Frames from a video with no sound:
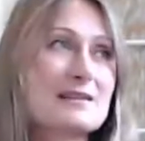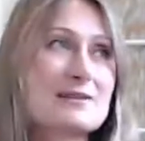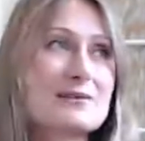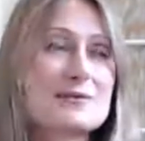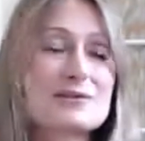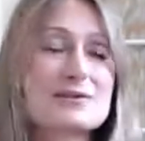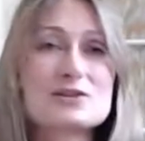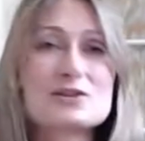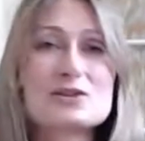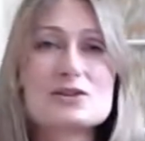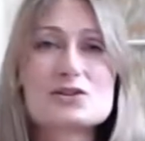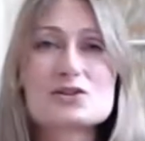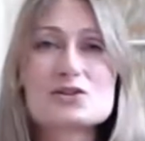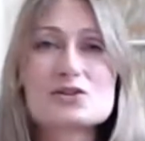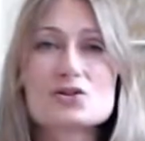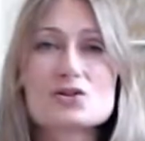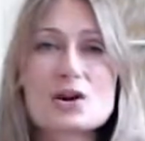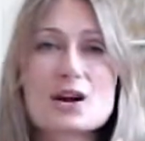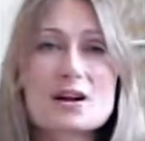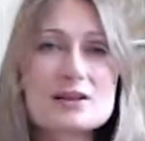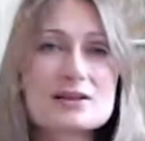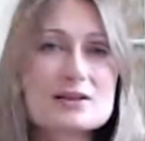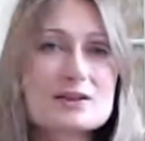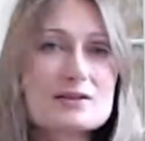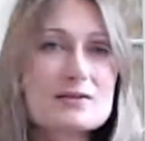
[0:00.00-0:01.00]
if a
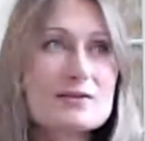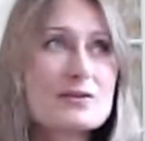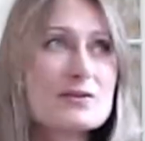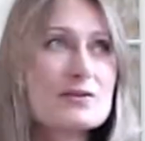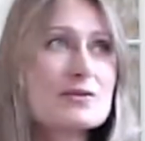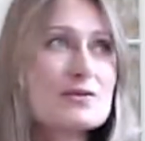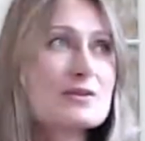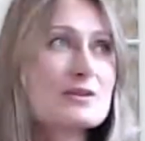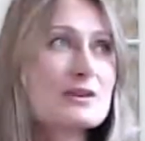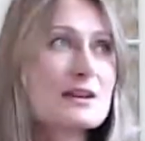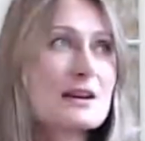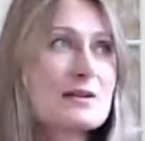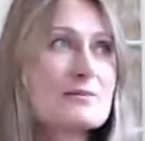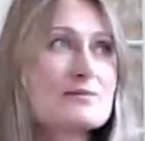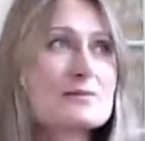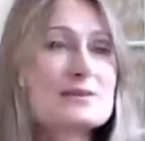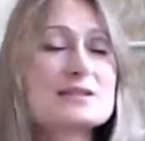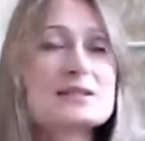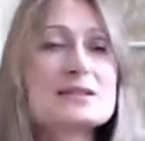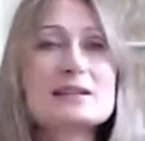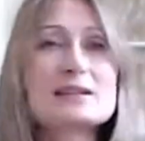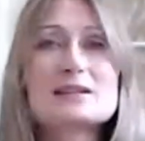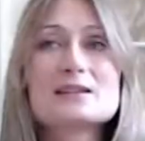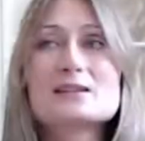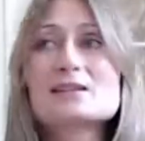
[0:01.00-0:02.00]
destructive thought
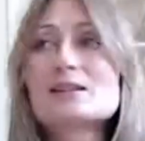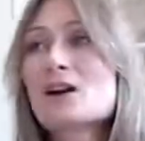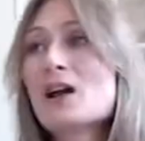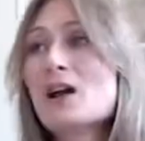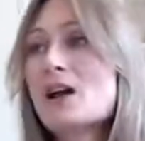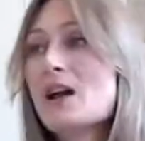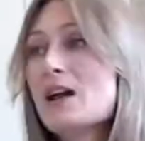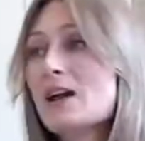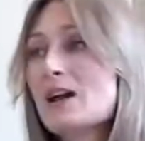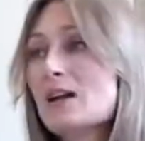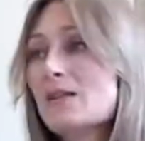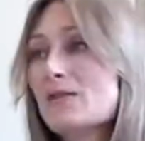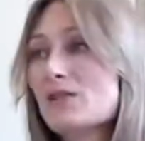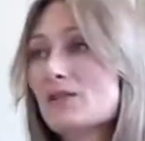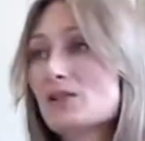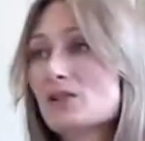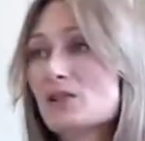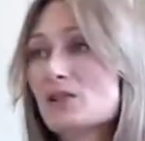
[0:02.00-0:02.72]
comes in, if a